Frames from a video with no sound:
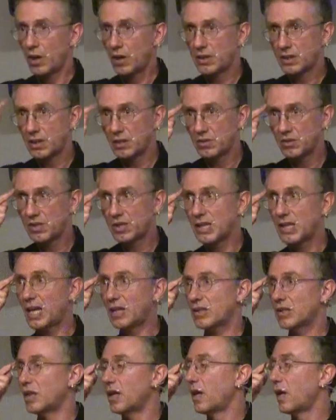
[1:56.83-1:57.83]
a certain
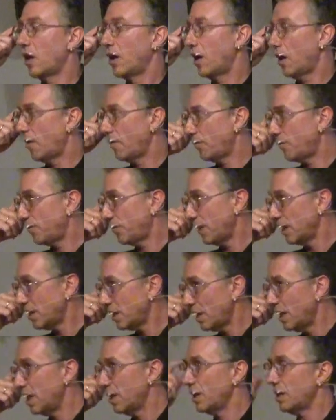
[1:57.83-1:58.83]
set of
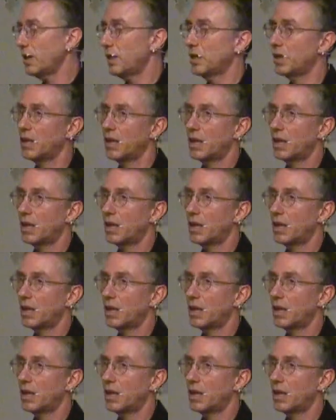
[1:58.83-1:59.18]
thinking,